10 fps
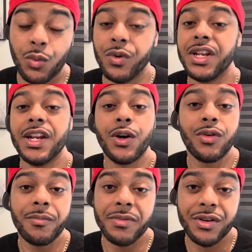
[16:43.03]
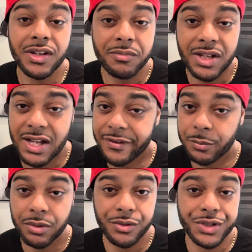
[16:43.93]
We know a million men have
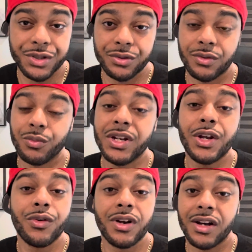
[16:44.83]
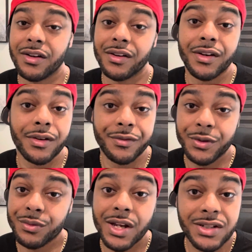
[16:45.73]
approached you. We know a
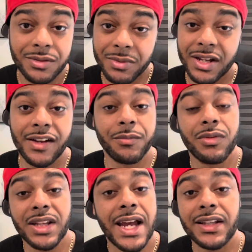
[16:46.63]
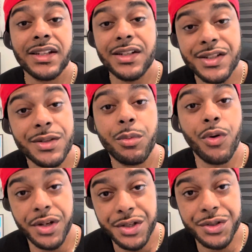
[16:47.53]
few dozen men have likely
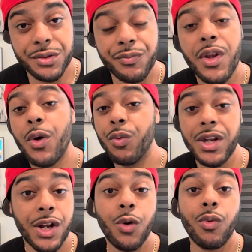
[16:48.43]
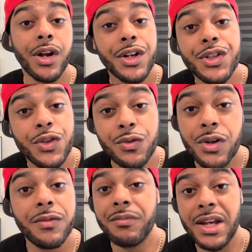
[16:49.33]
disappointed you. We know one or
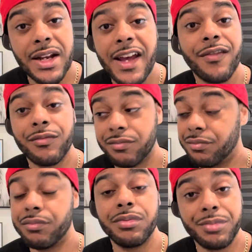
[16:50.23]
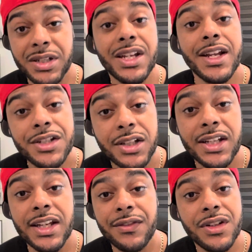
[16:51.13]
two men have potentially
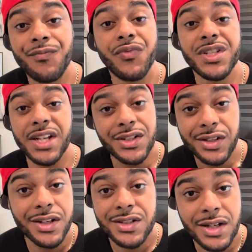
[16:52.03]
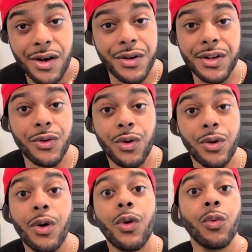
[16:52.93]
even sexually assaulted
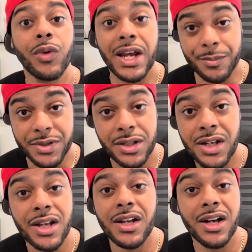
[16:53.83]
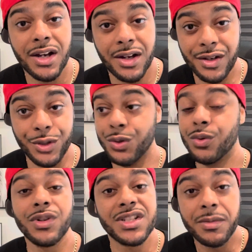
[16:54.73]
or raped you
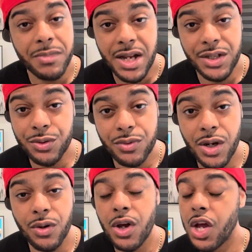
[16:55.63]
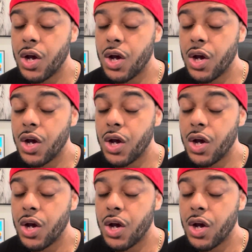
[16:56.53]
or somebody you know.